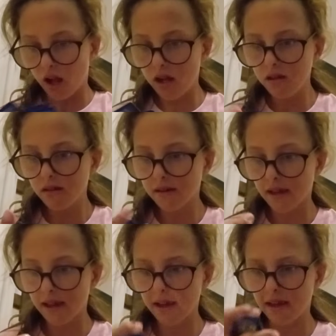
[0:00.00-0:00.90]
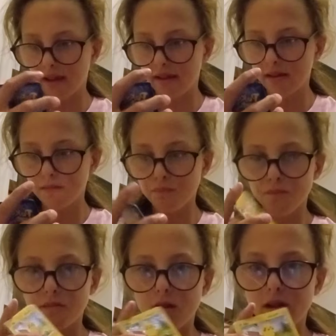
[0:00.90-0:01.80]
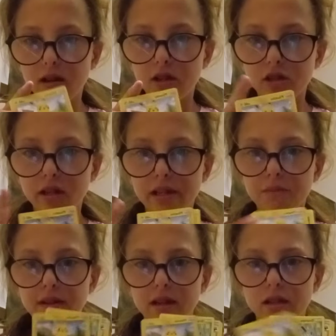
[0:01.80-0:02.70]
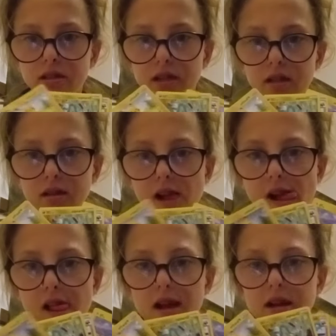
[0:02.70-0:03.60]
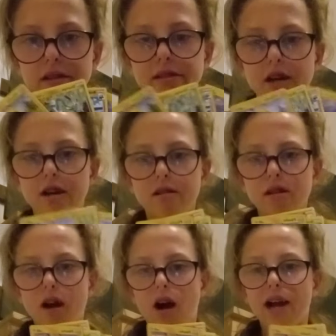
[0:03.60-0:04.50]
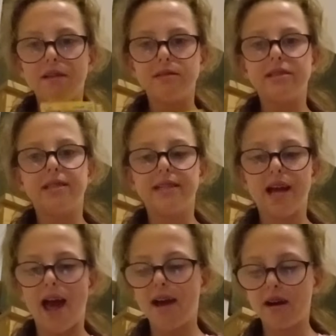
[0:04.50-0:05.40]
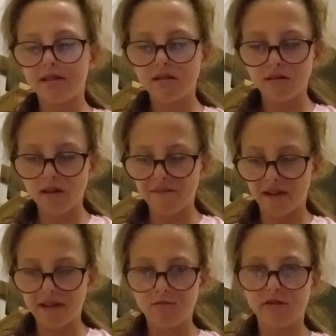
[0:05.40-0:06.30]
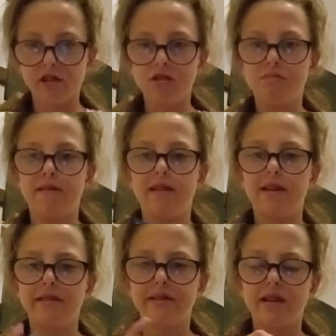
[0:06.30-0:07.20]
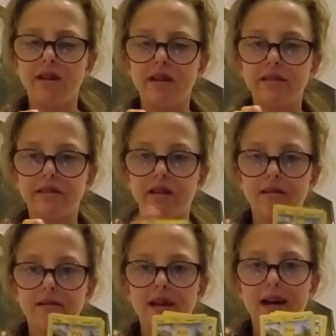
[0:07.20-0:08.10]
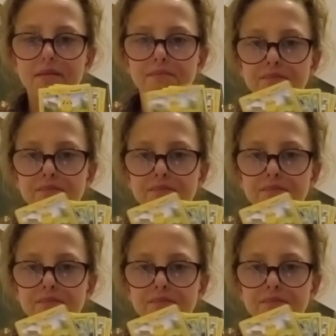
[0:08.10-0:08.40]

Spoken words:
Okay, we got a shiny Pikachu. So I haven't seen, and I don't know if anyone's opened this. So yeah.